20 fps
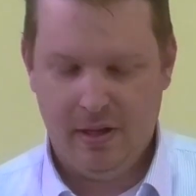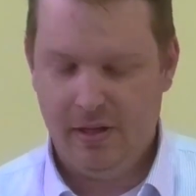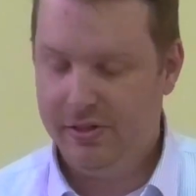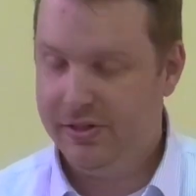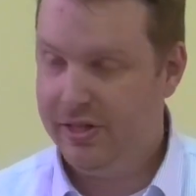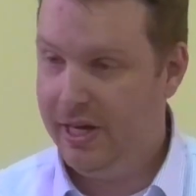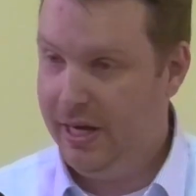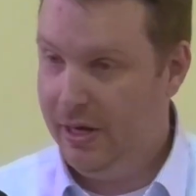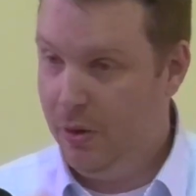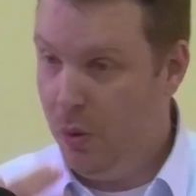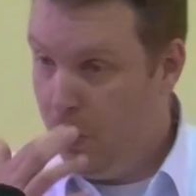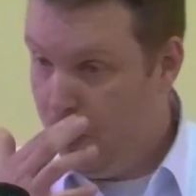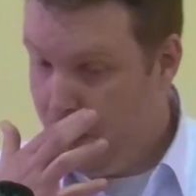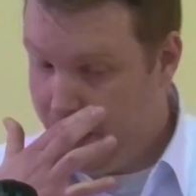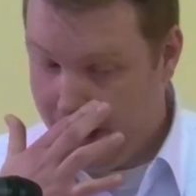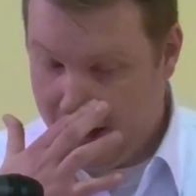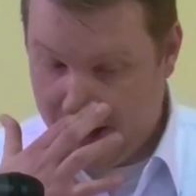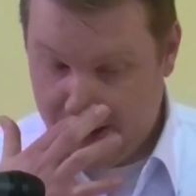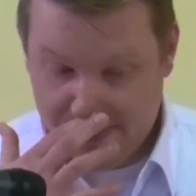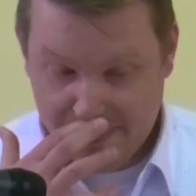See, in
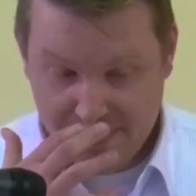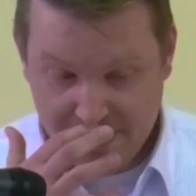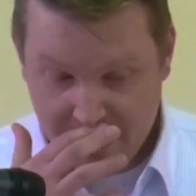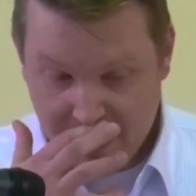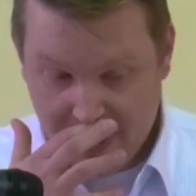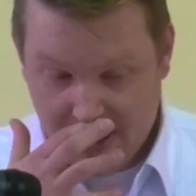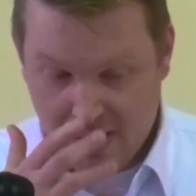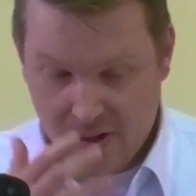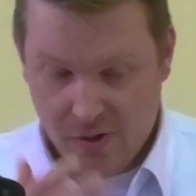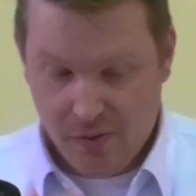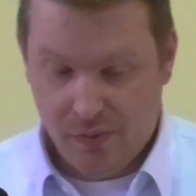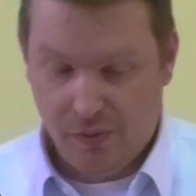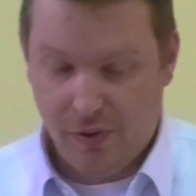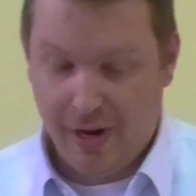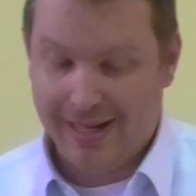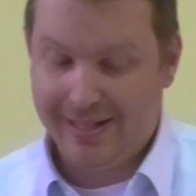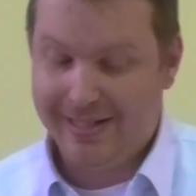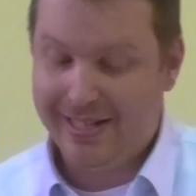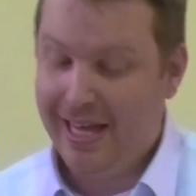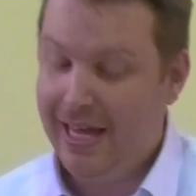order for
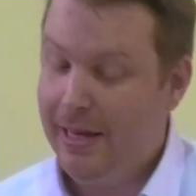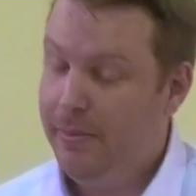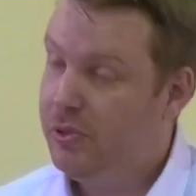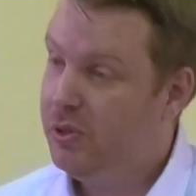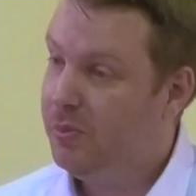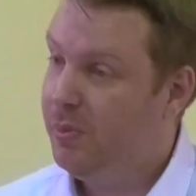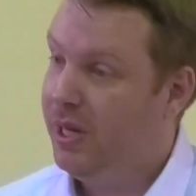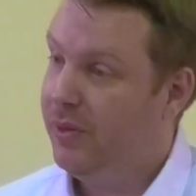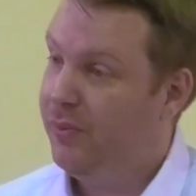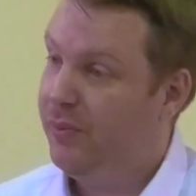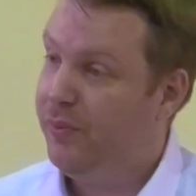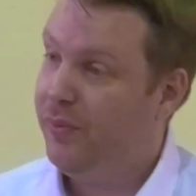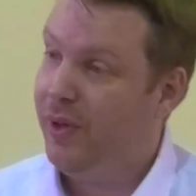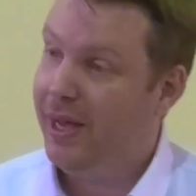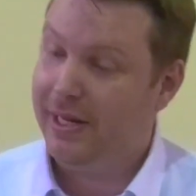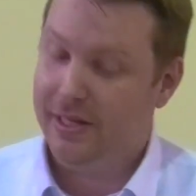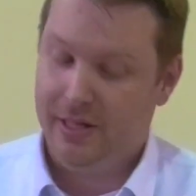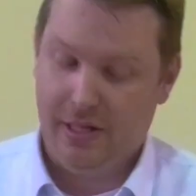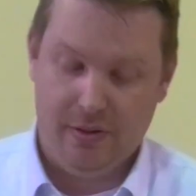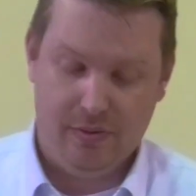our team to be
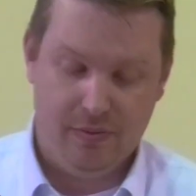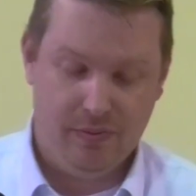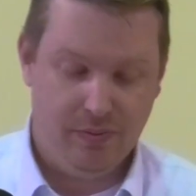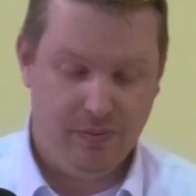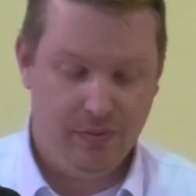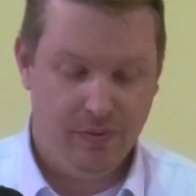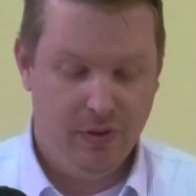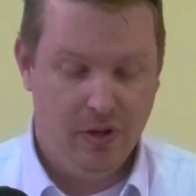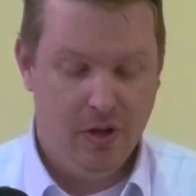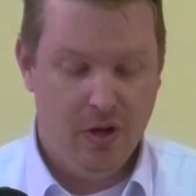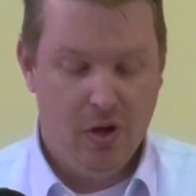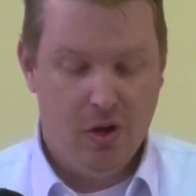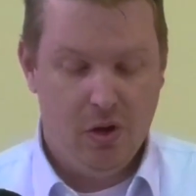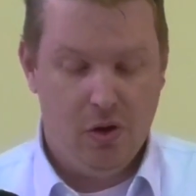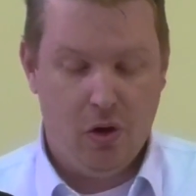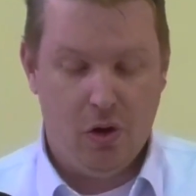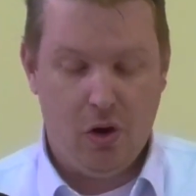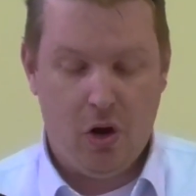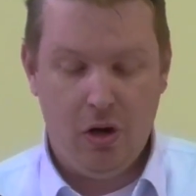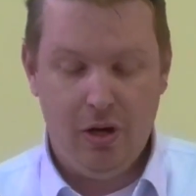effective,
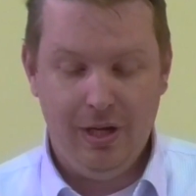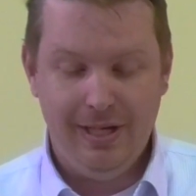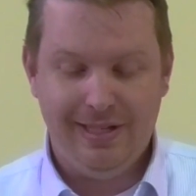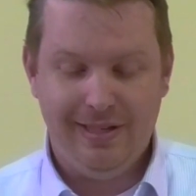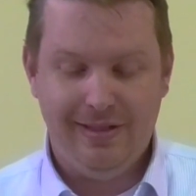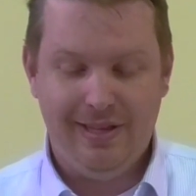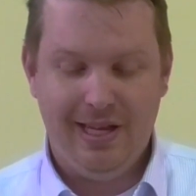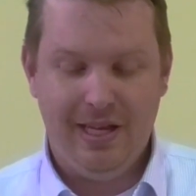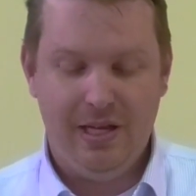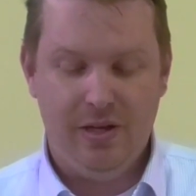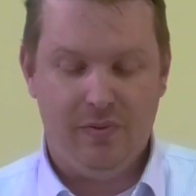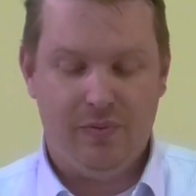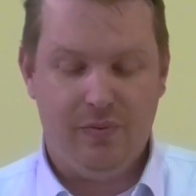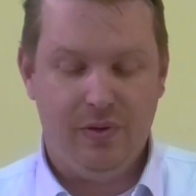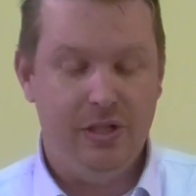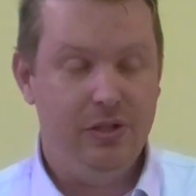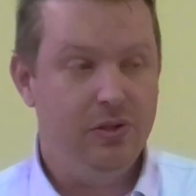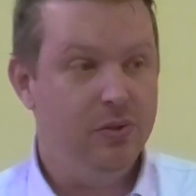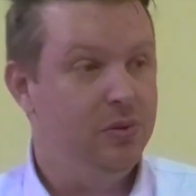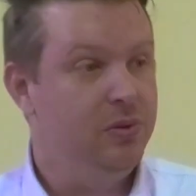not only did the
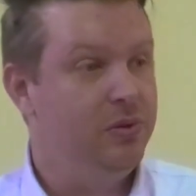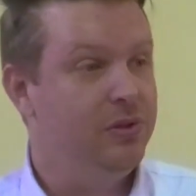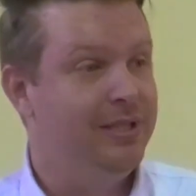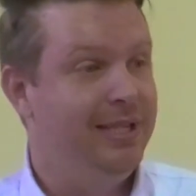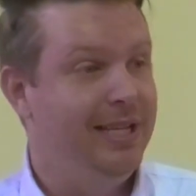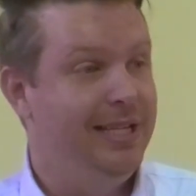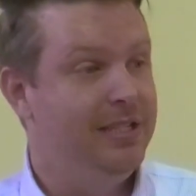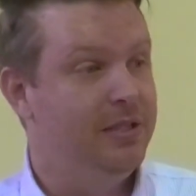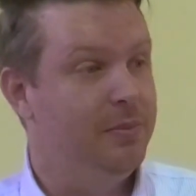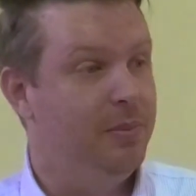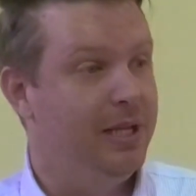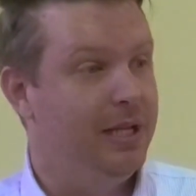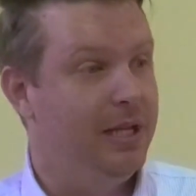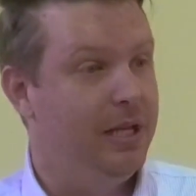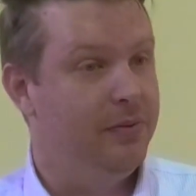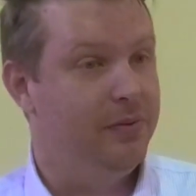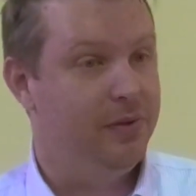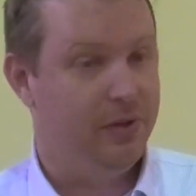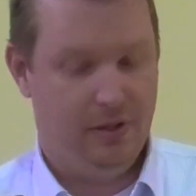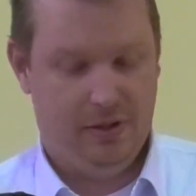individuals need to be
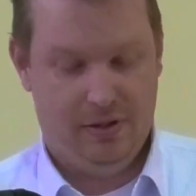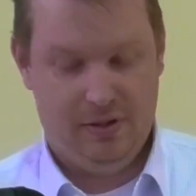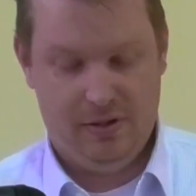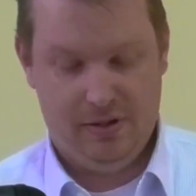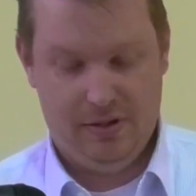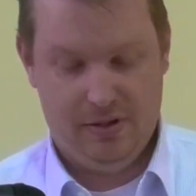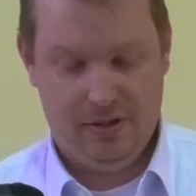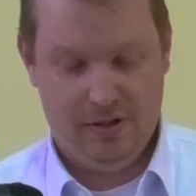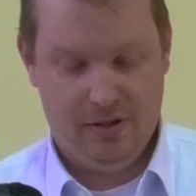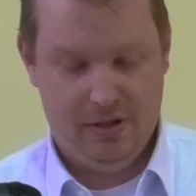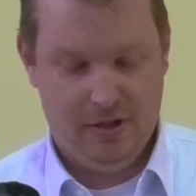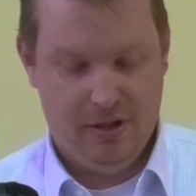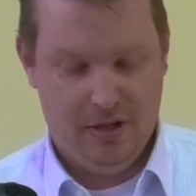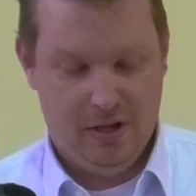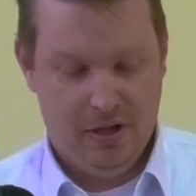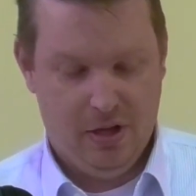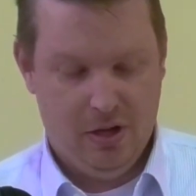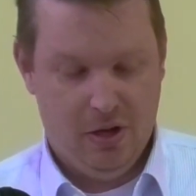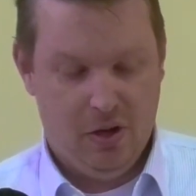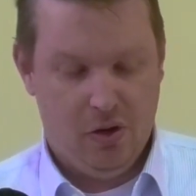gifted,
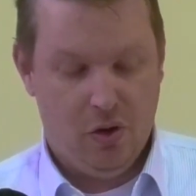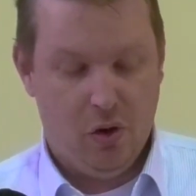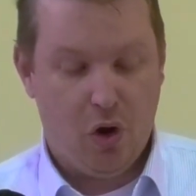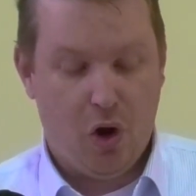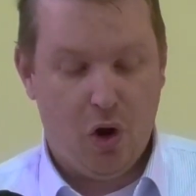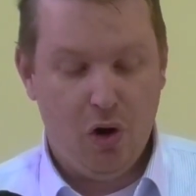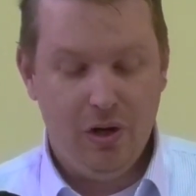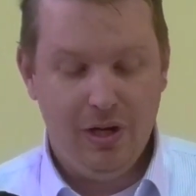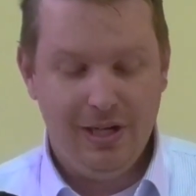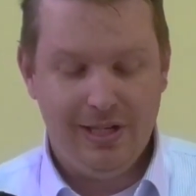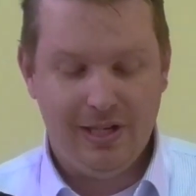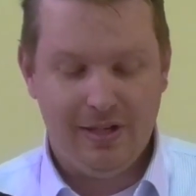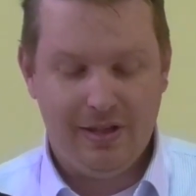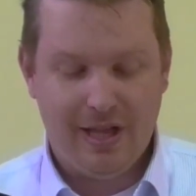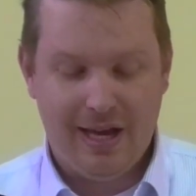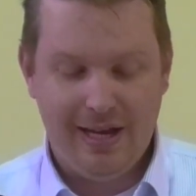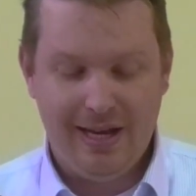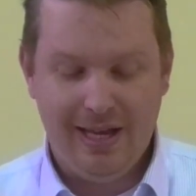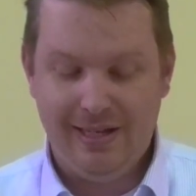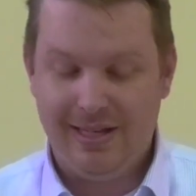not only did
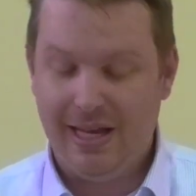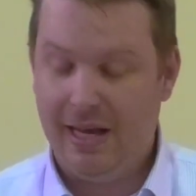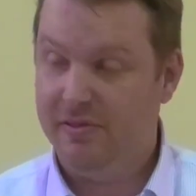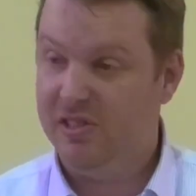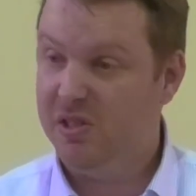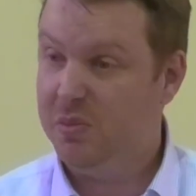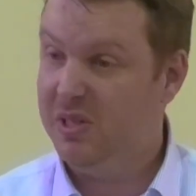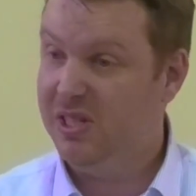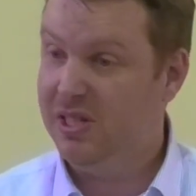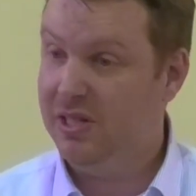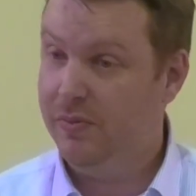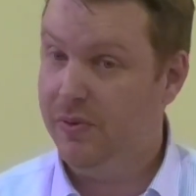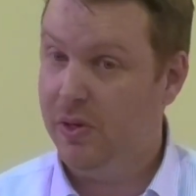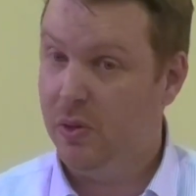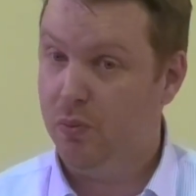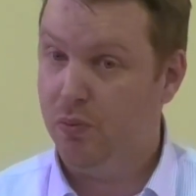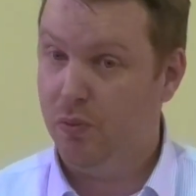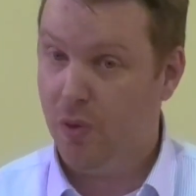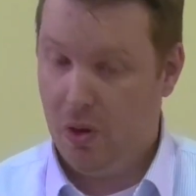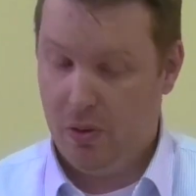they need to have specific
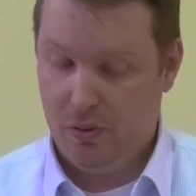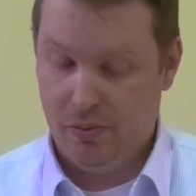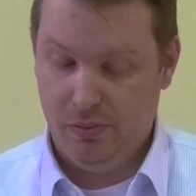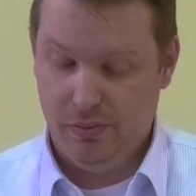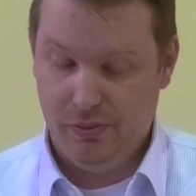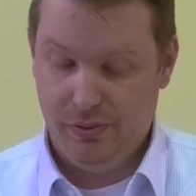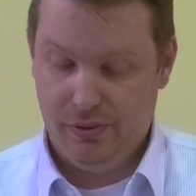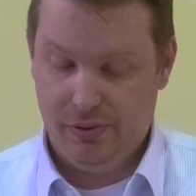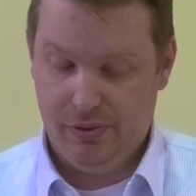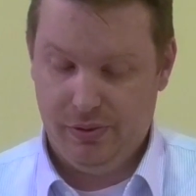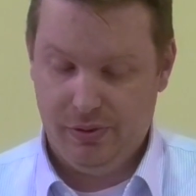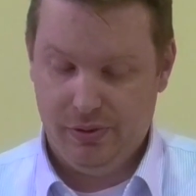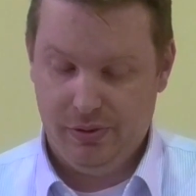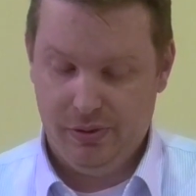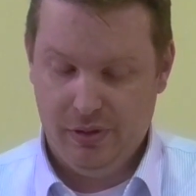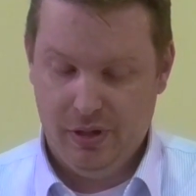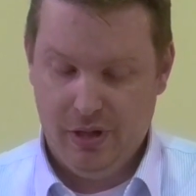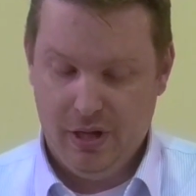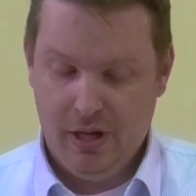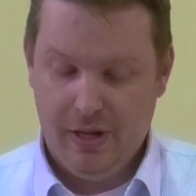roles,
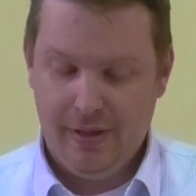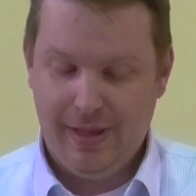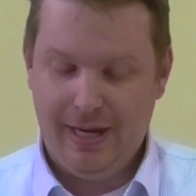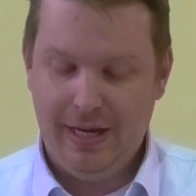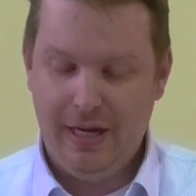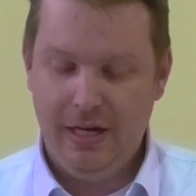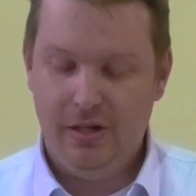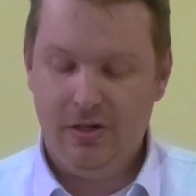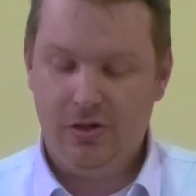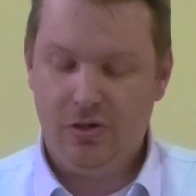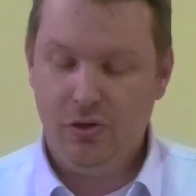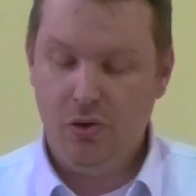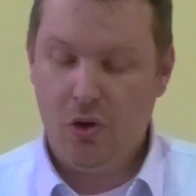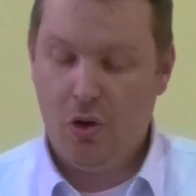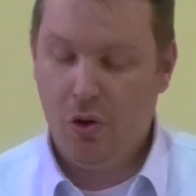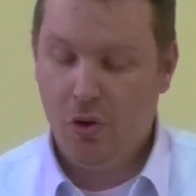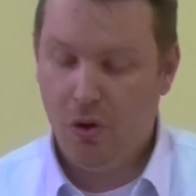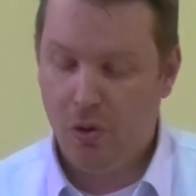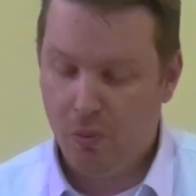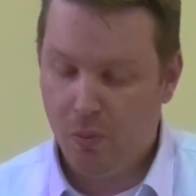they needed to
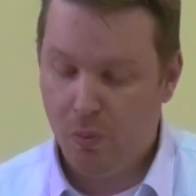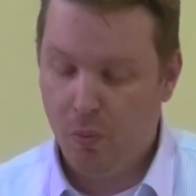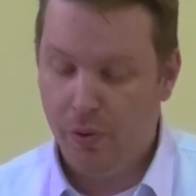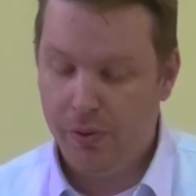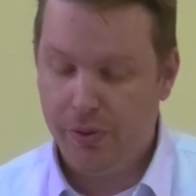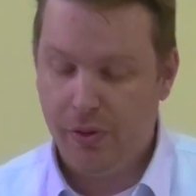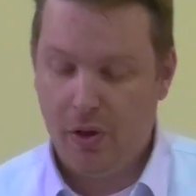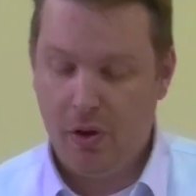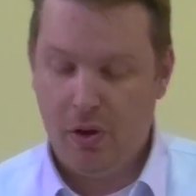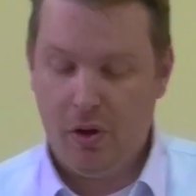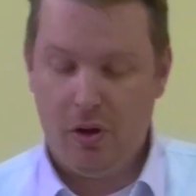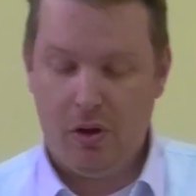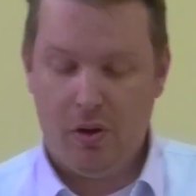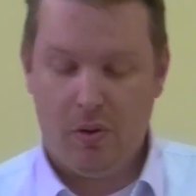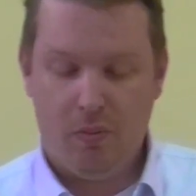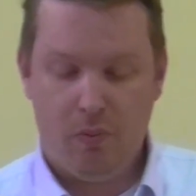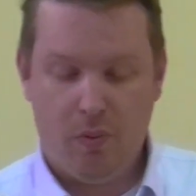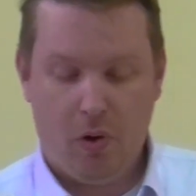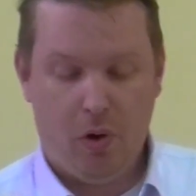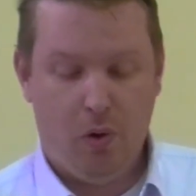know what the
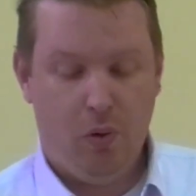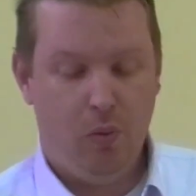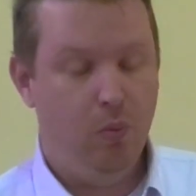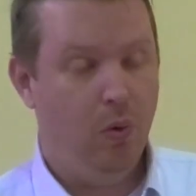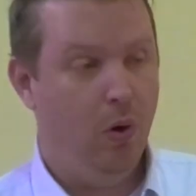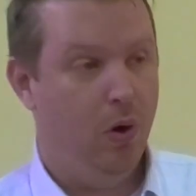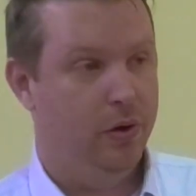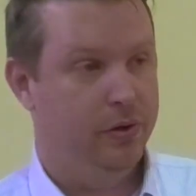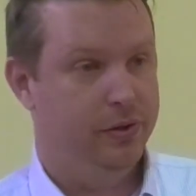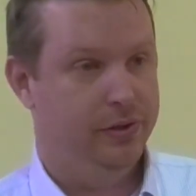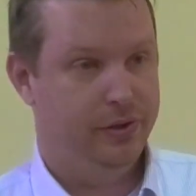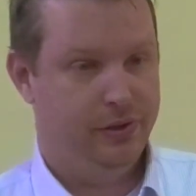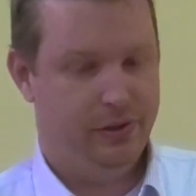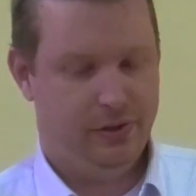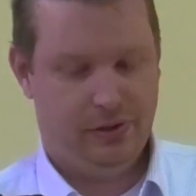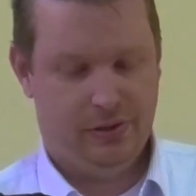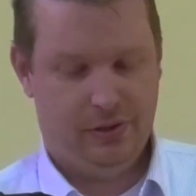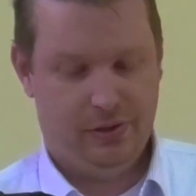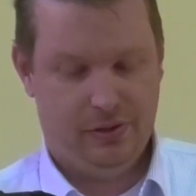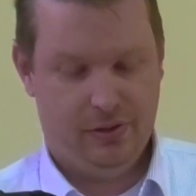role
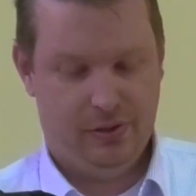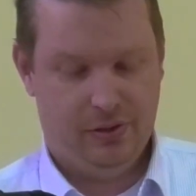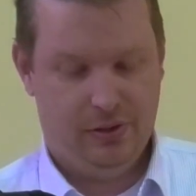was,